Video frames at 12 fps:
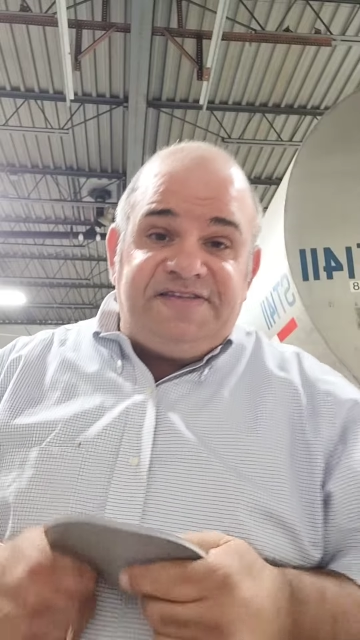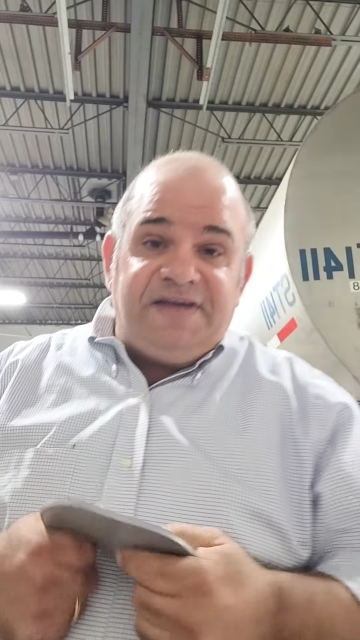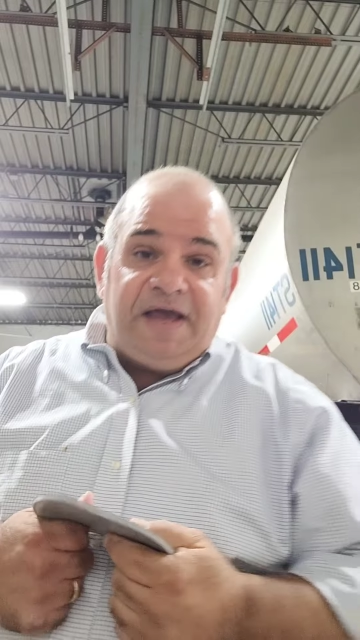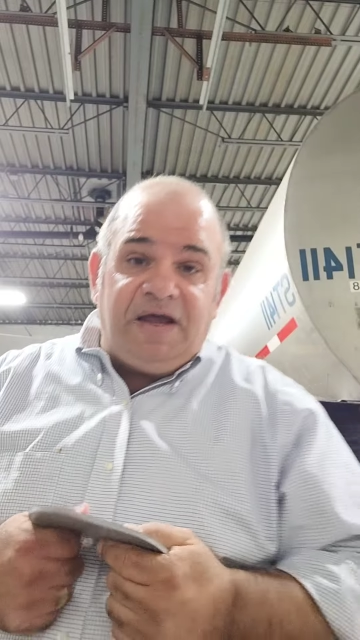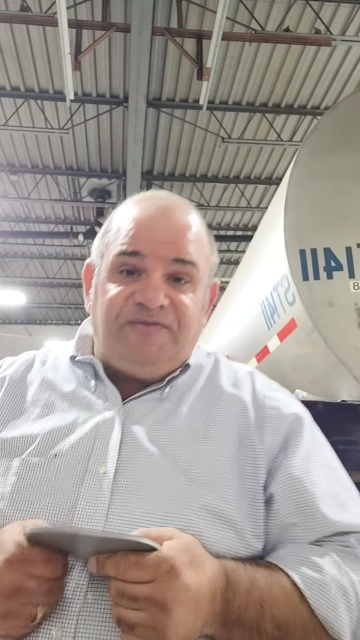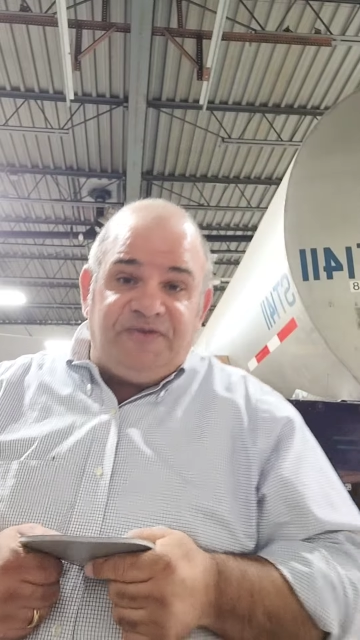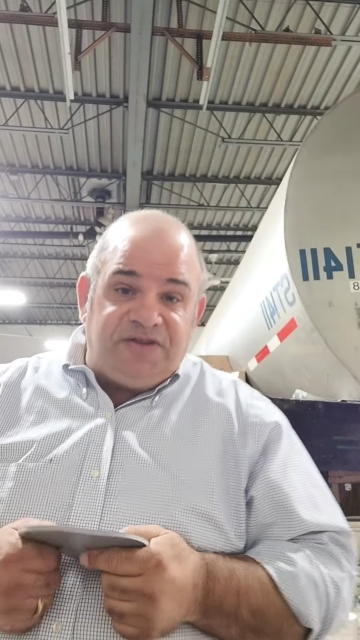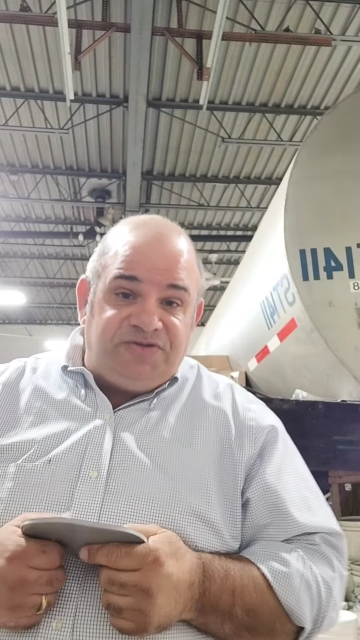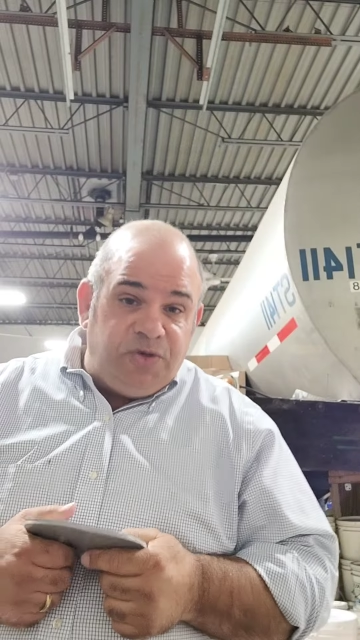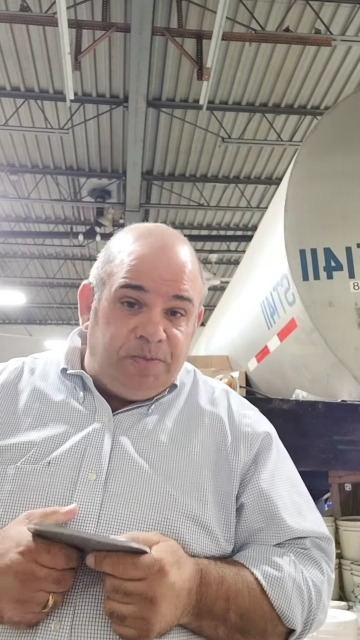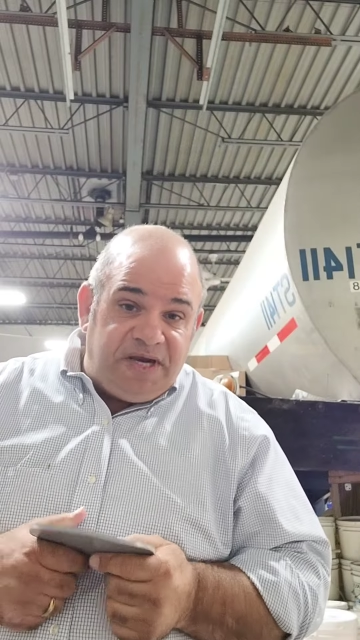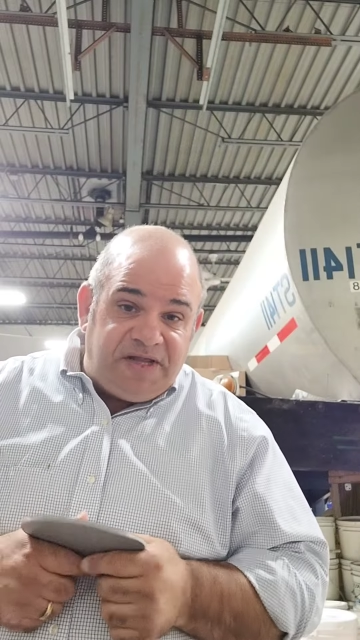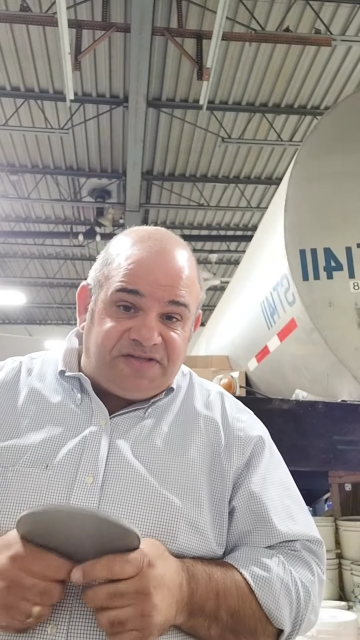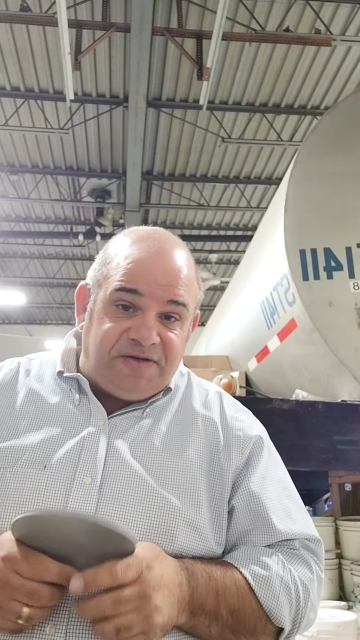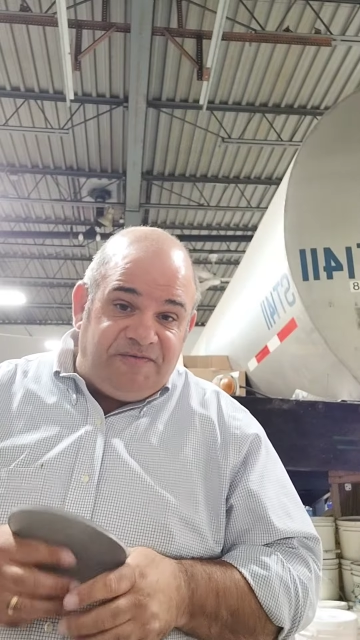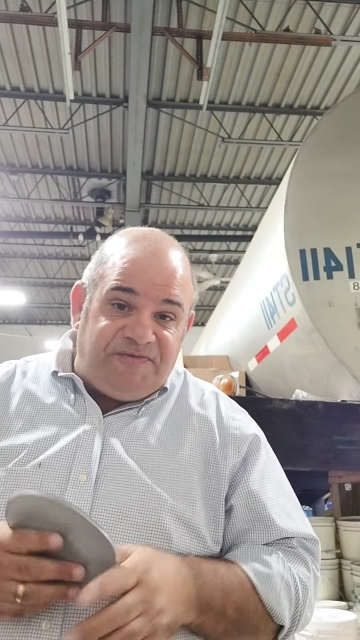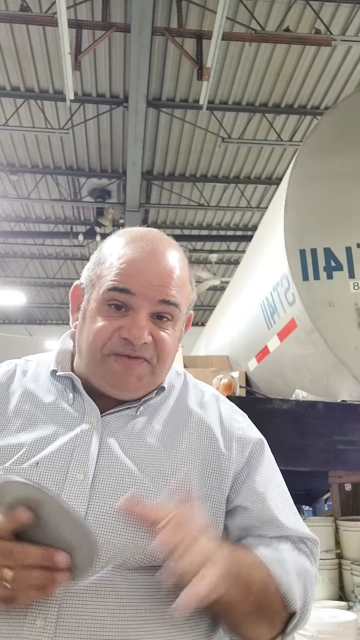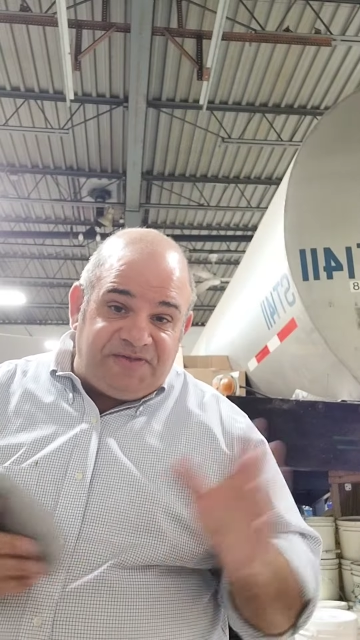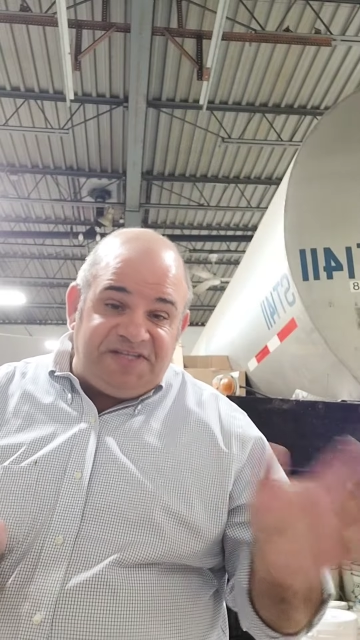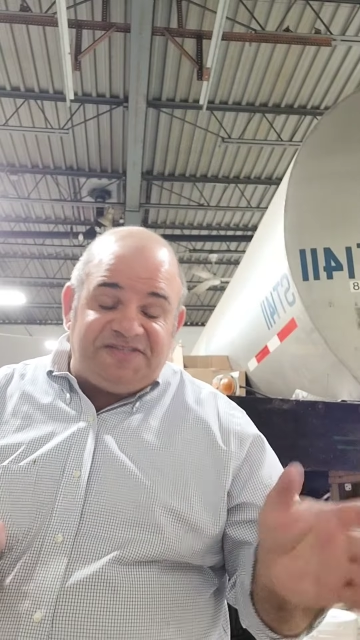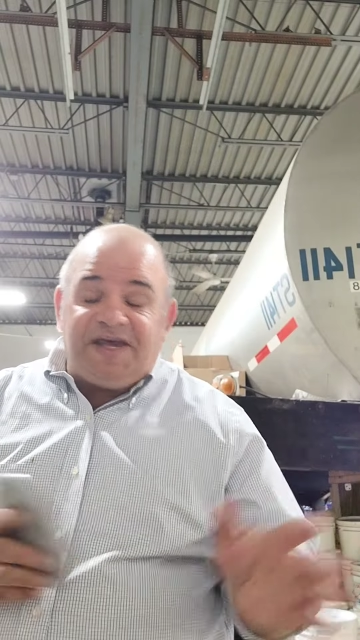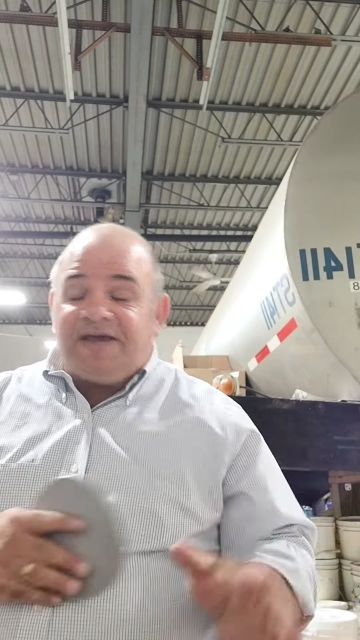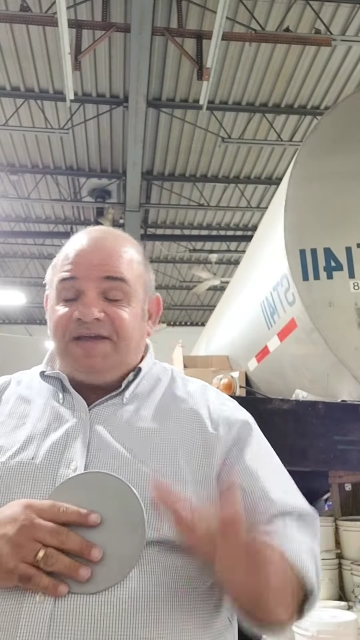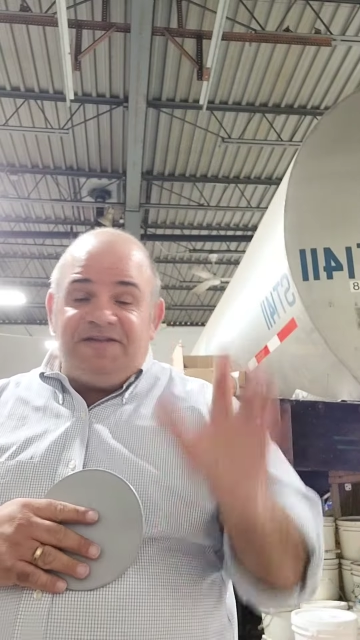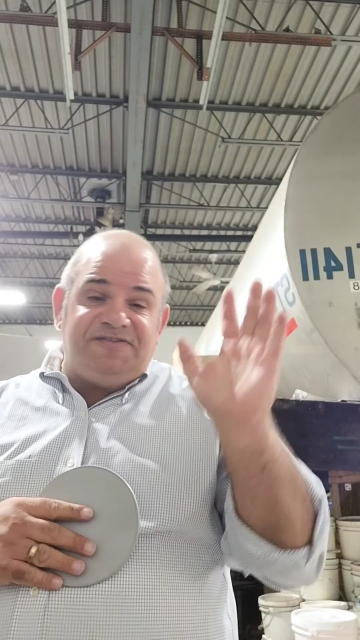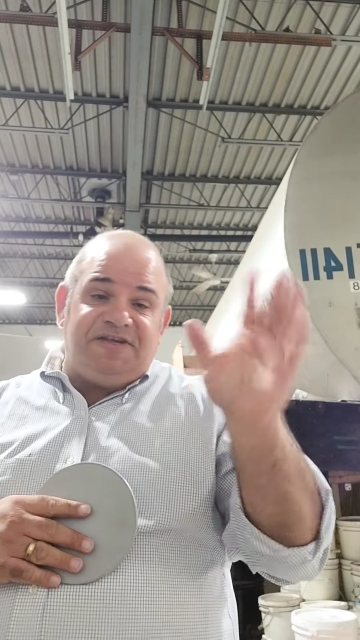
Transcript: again for the 2 minutes and 50 seconds,